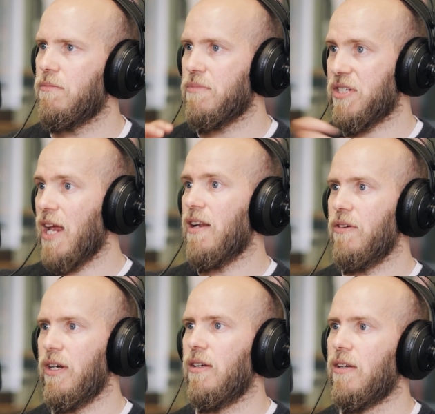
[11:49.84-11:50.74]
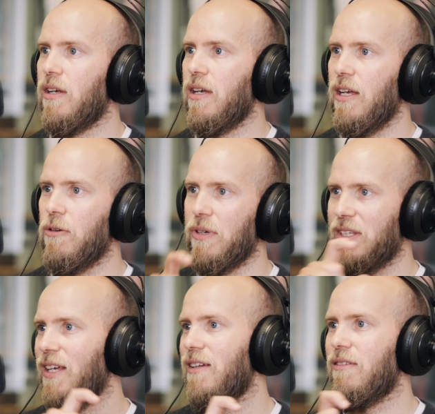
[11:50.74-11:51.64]
salary mm.
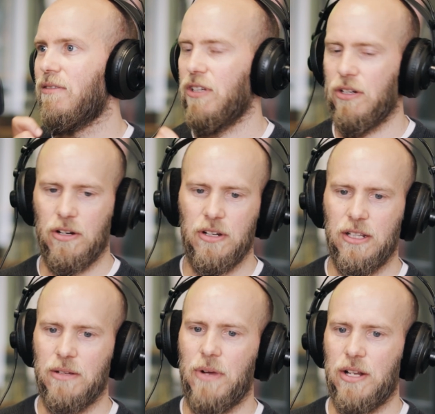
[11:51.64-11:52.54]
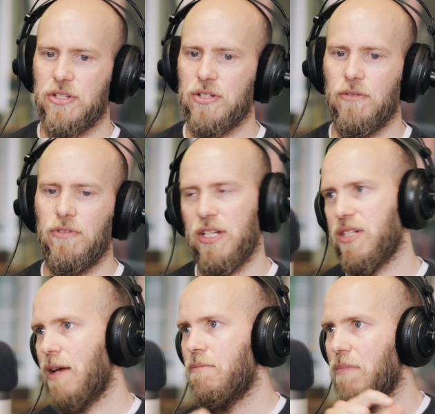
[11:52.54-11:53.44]
within, you know, in the months of let's
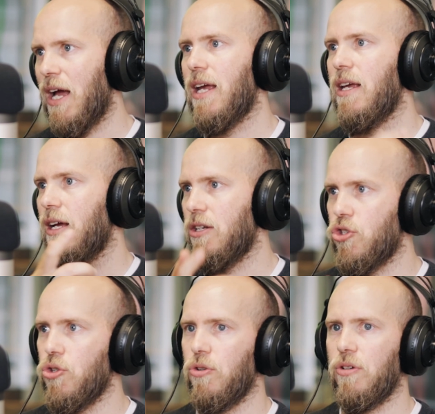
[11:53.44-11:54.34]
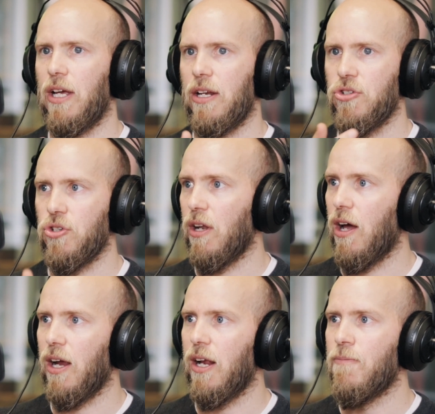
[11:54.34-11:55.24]
say May and June and
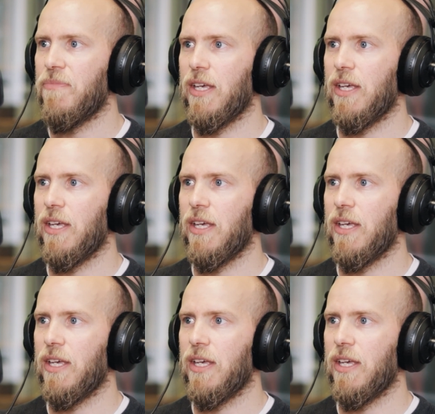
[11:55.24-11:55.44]
July.